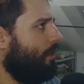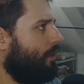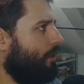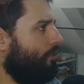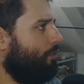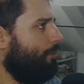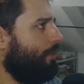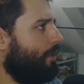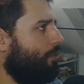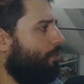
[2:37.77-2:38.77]

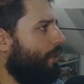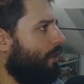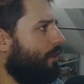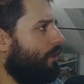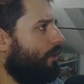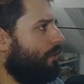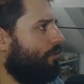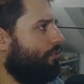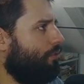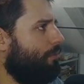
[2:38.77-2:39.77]
super quick
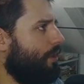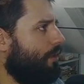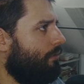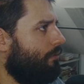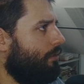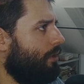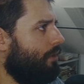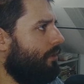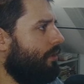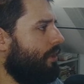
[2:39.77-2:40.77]
should be
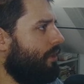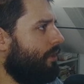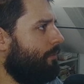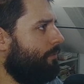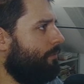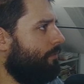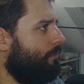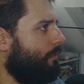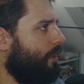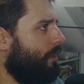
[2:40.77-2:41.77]
in the um,
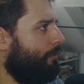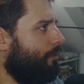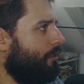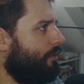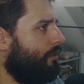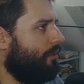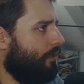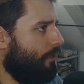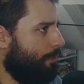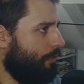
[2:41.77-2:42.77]
default
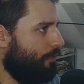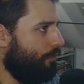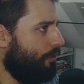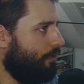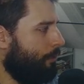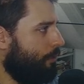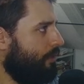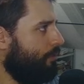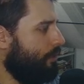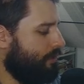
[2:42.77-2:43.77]
uh, OpenSUSE
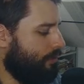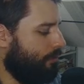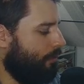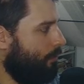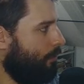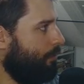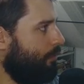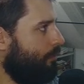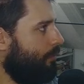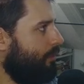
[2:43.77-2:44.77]
repository so
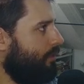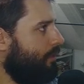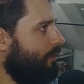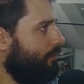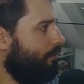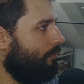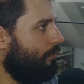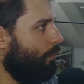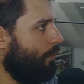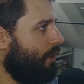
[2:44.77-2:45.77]
OpenSUSE is the
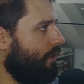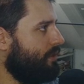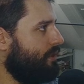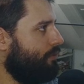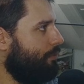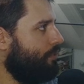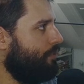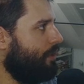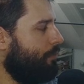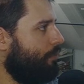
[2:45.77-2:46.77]
Linux
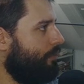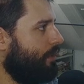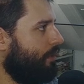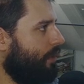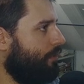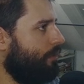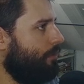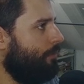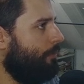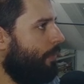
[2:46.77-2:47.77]
distribution I'm using at
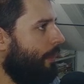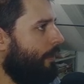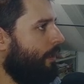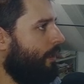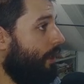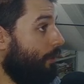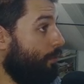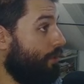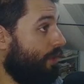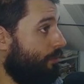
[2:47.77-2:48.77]
home I
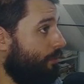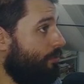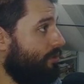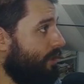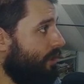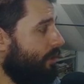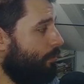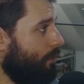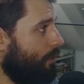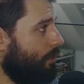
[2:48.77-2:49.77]
wish I could use that at
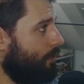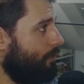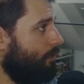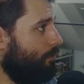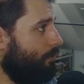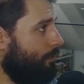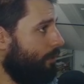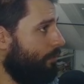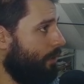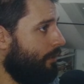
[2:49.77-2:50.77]
work would be
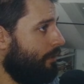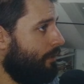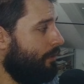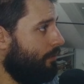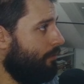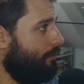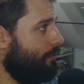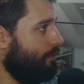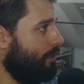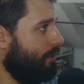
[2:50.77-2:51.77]
great.
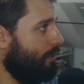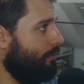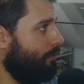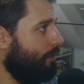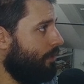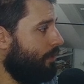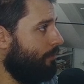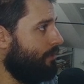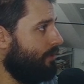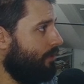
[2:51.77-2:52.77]
Unfortunately, at work
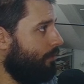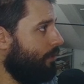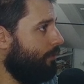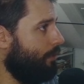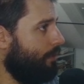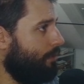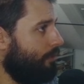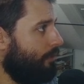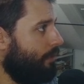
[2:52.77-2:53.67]
I'm stuck with Windows,